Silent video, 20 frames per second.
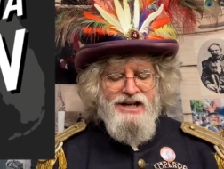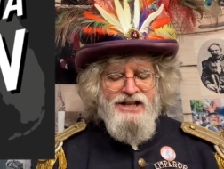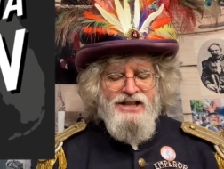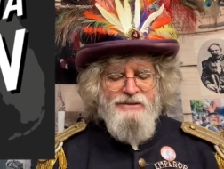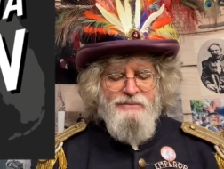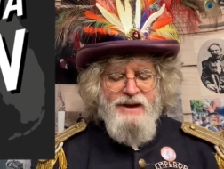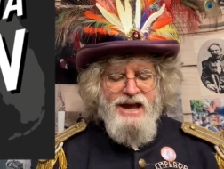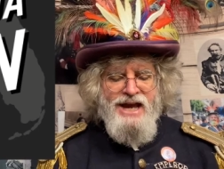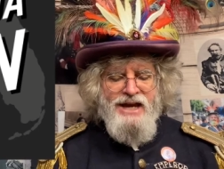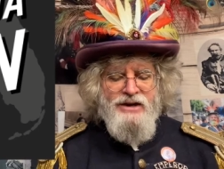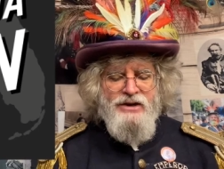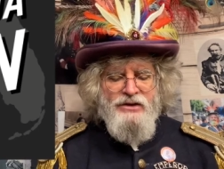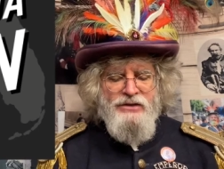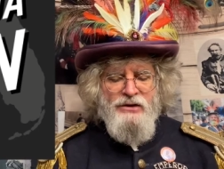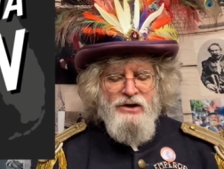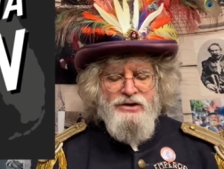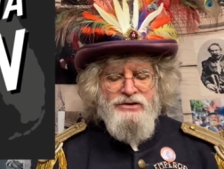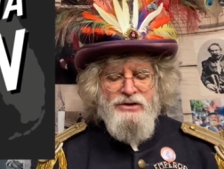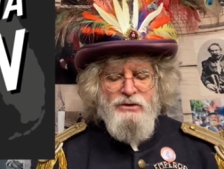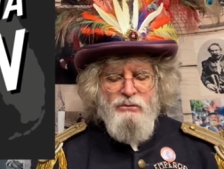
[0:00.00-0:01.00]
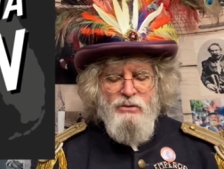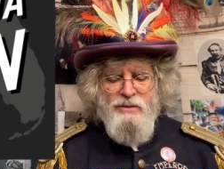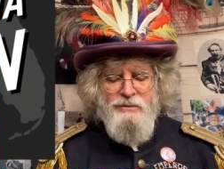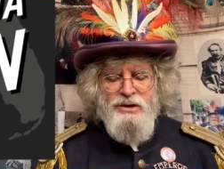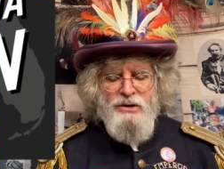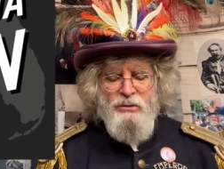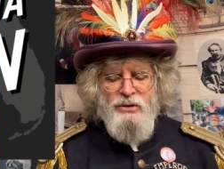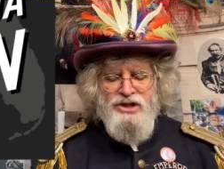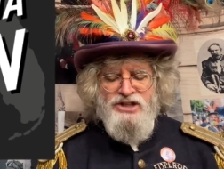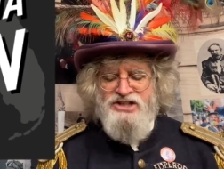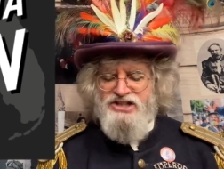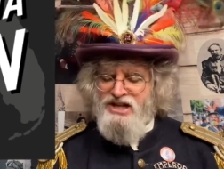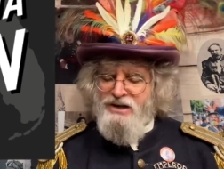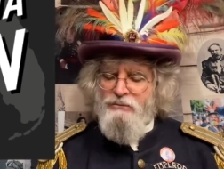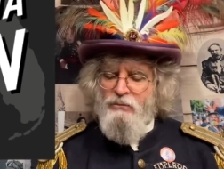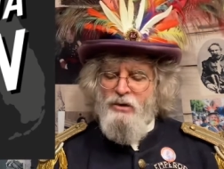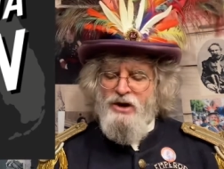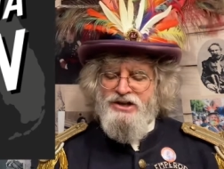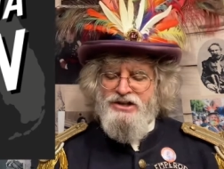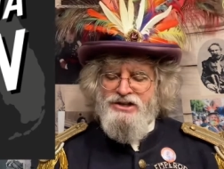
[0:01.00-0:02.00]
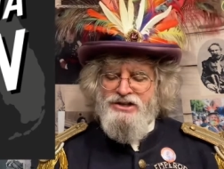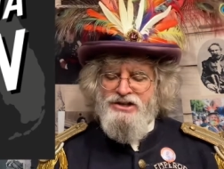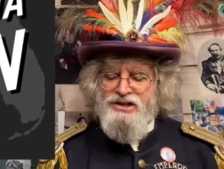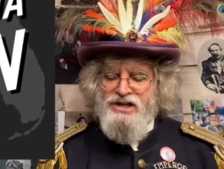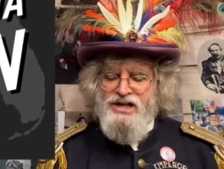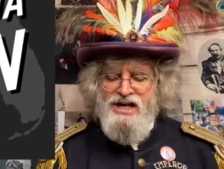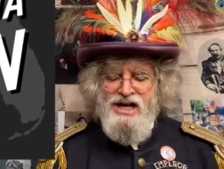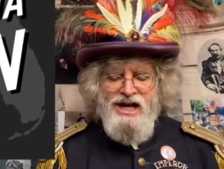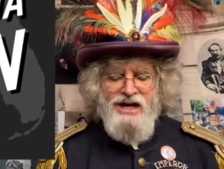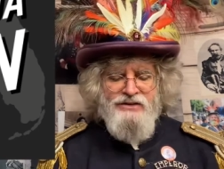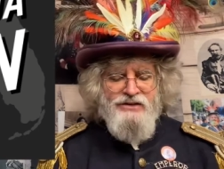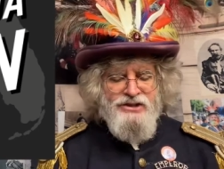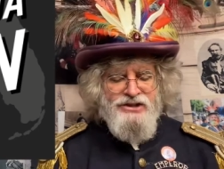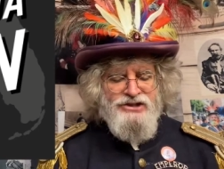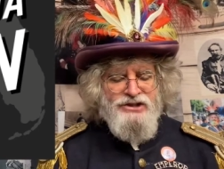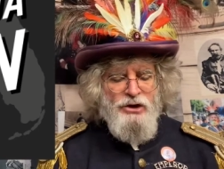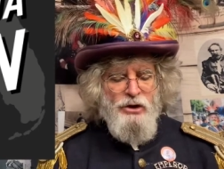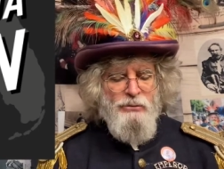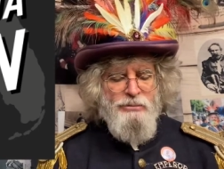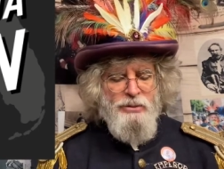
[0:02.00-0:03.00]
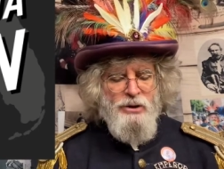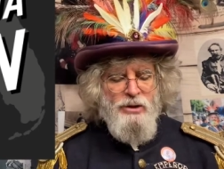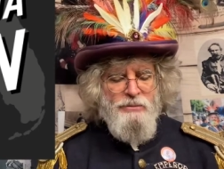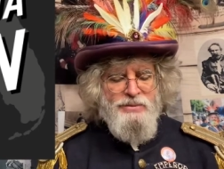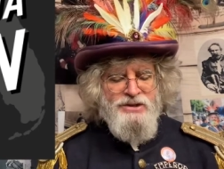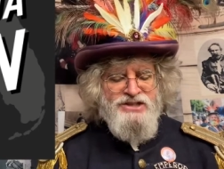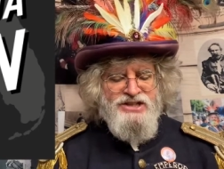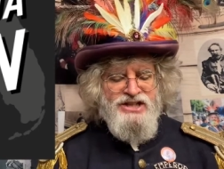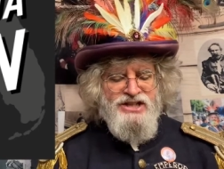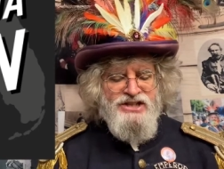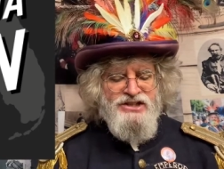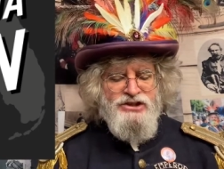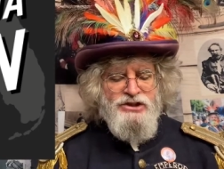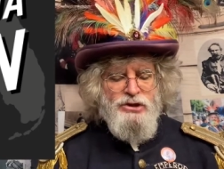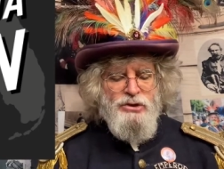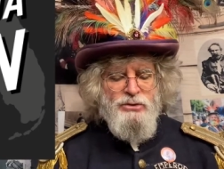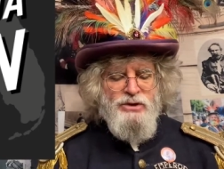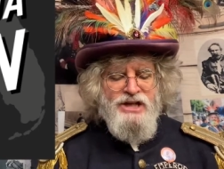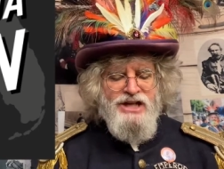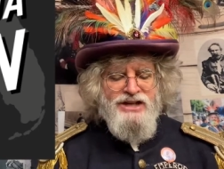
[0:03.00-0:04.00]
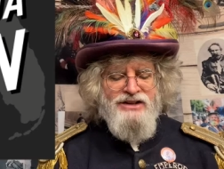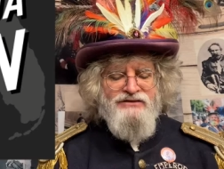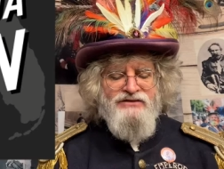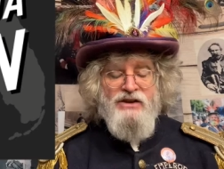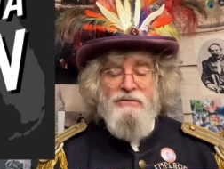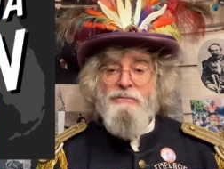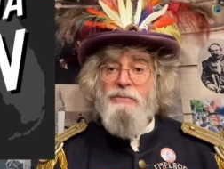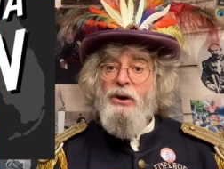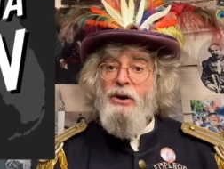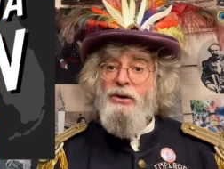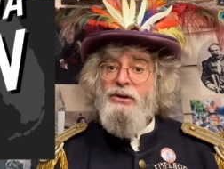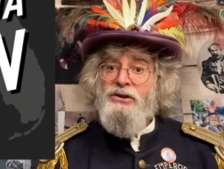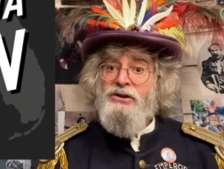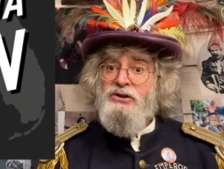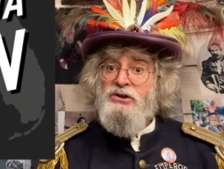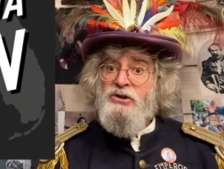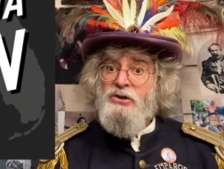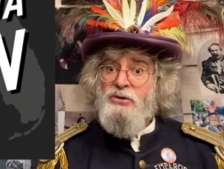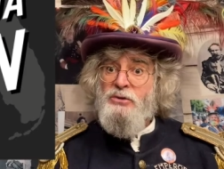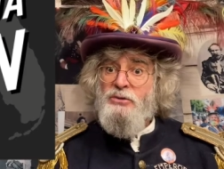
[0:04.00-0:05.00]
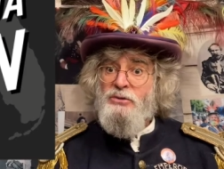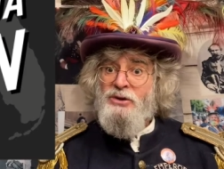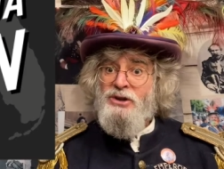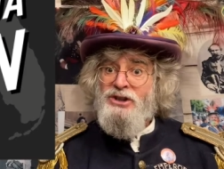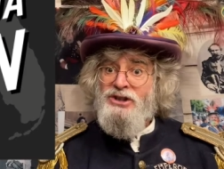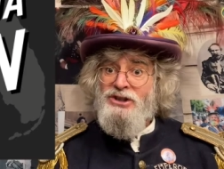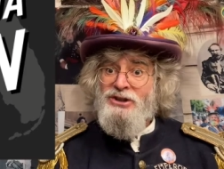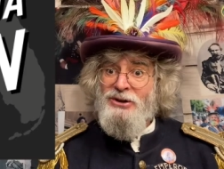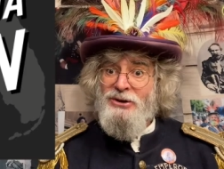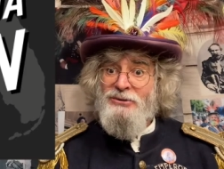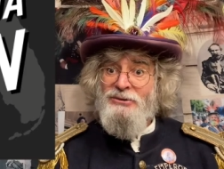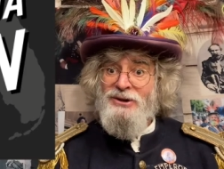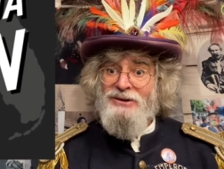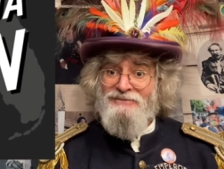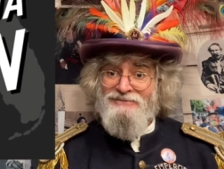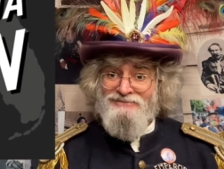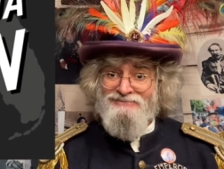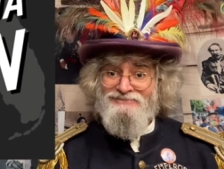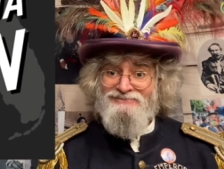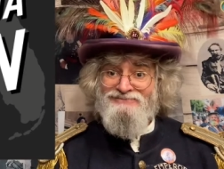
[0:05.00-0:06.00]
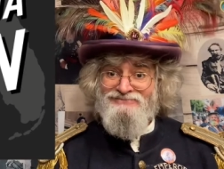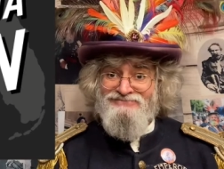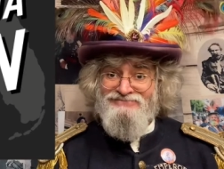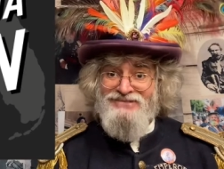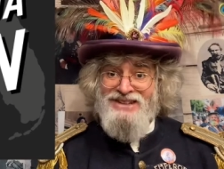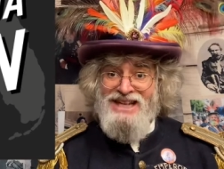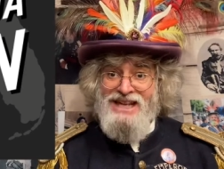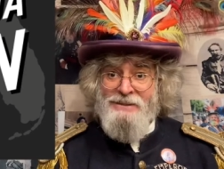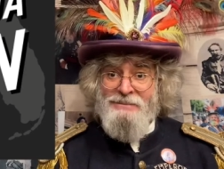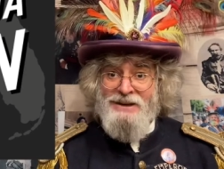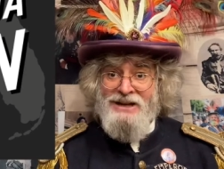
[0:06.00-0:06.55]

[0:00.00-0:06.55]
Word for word: The man thought that women were dim-witted and their sole purpose is to give birth to children. Keep it